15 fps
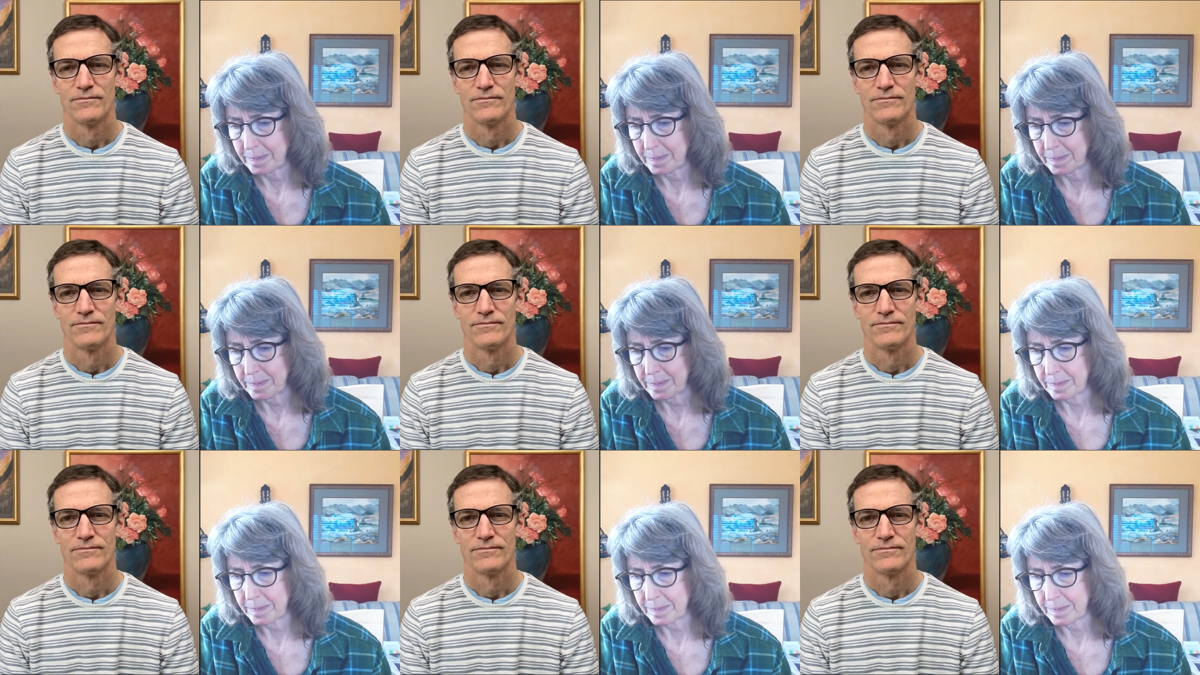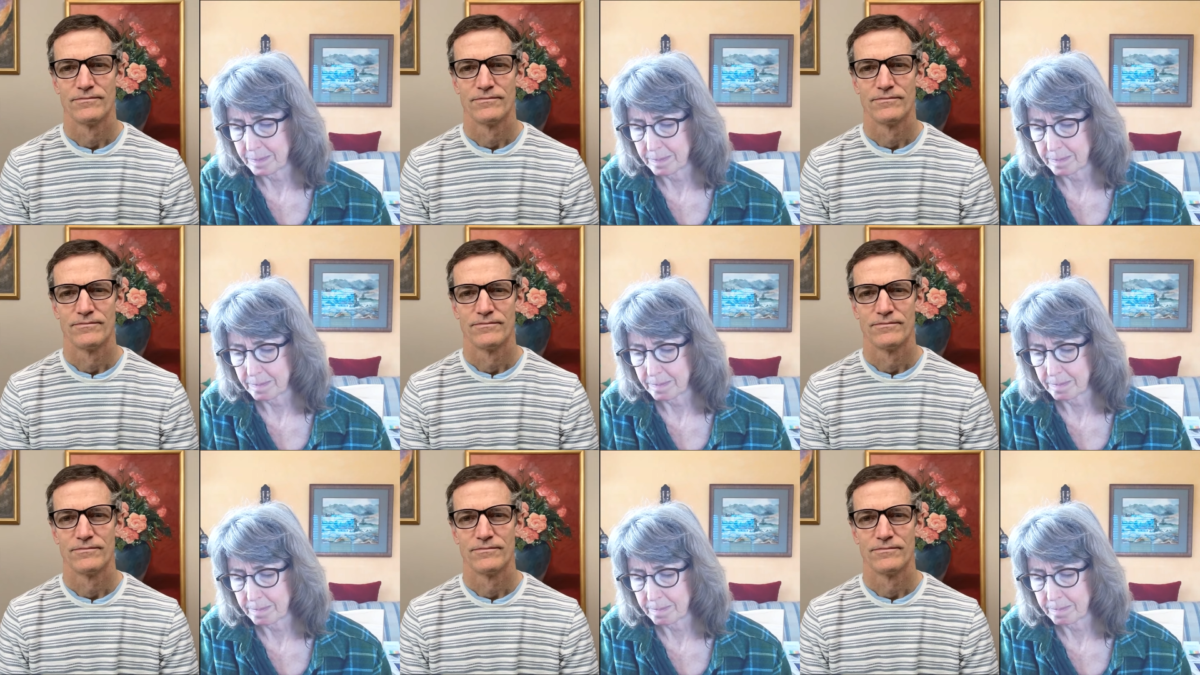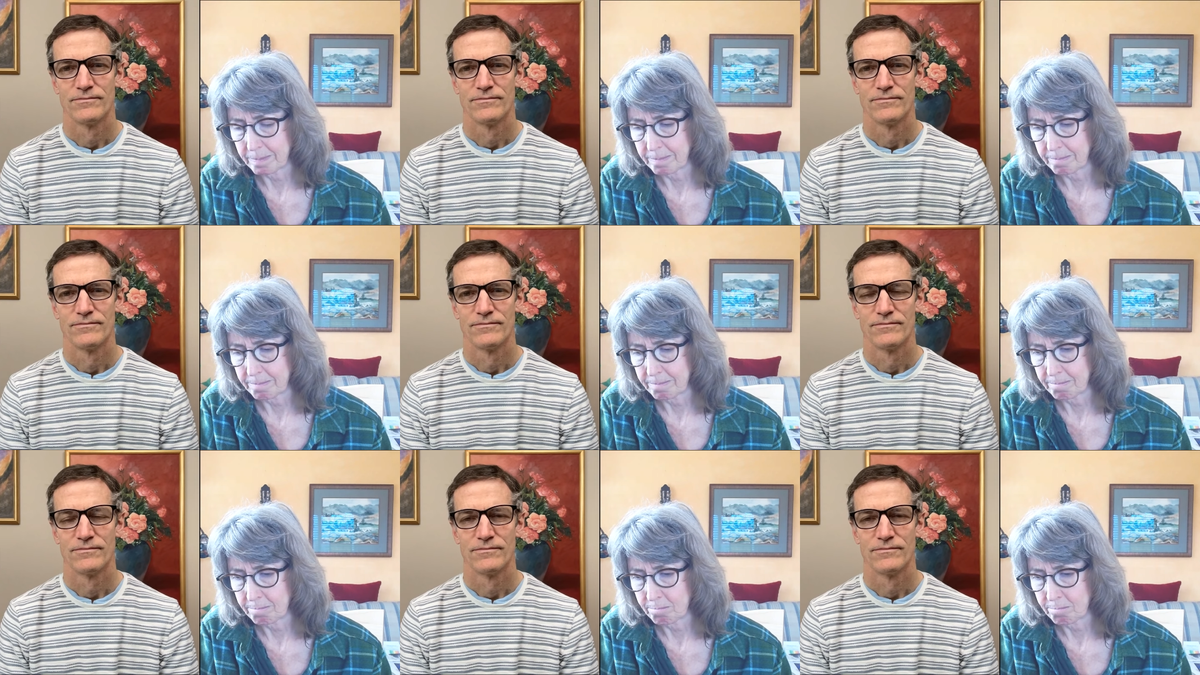Nobody speaks.